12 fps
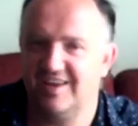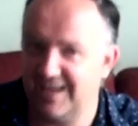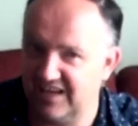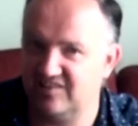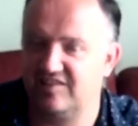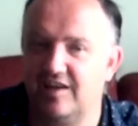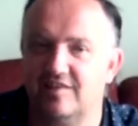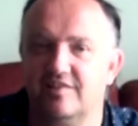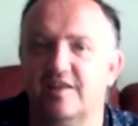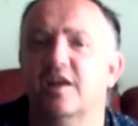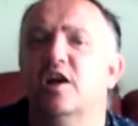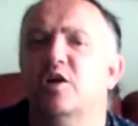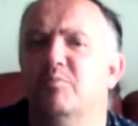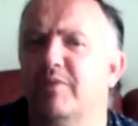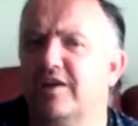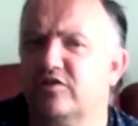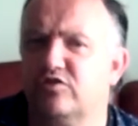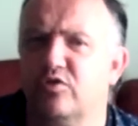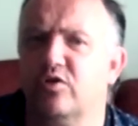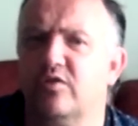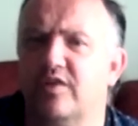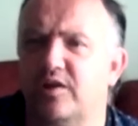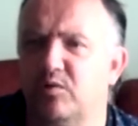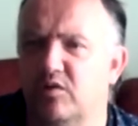It's easy. Make sure
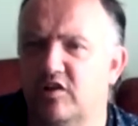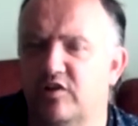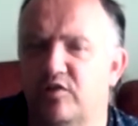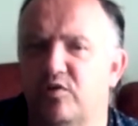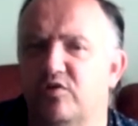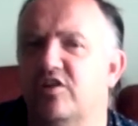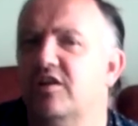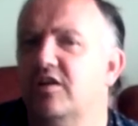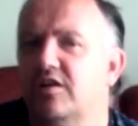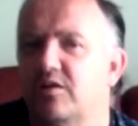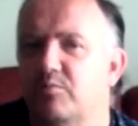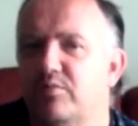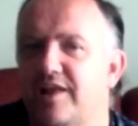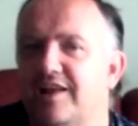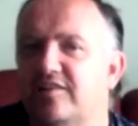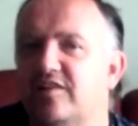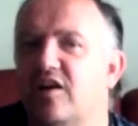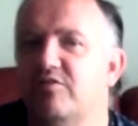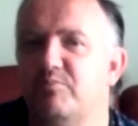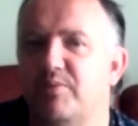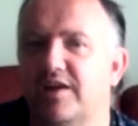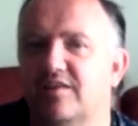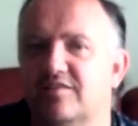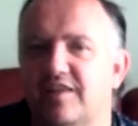that you include plenty of
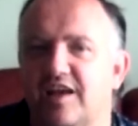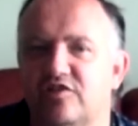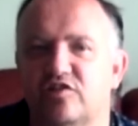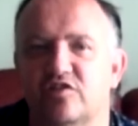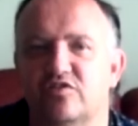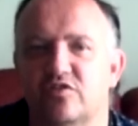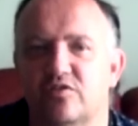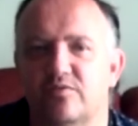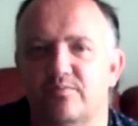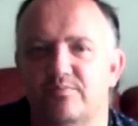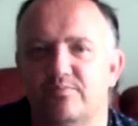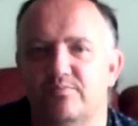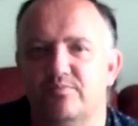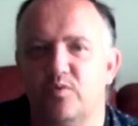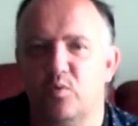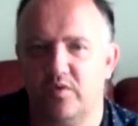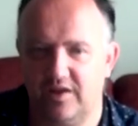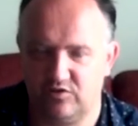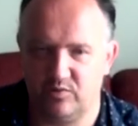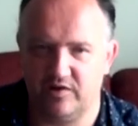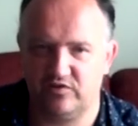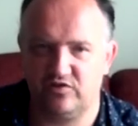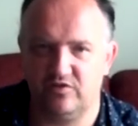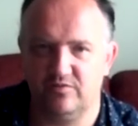big sketches with each
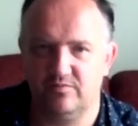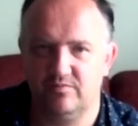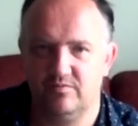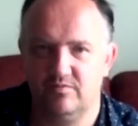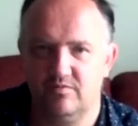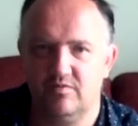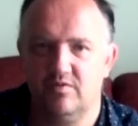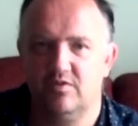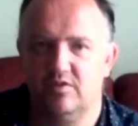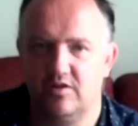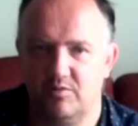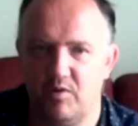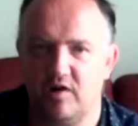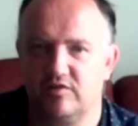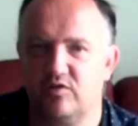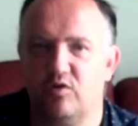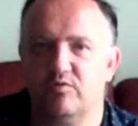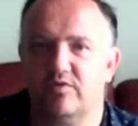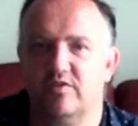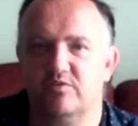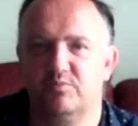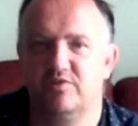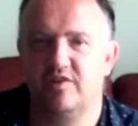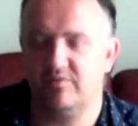question. There are marks going for
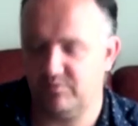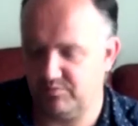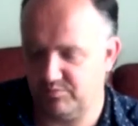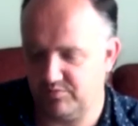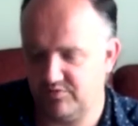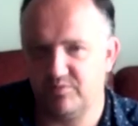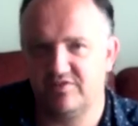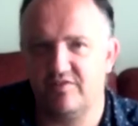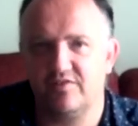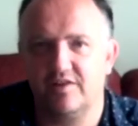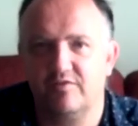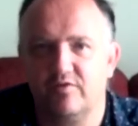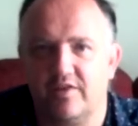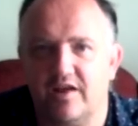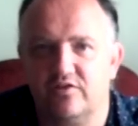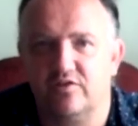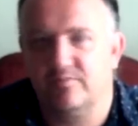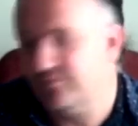specifically for that.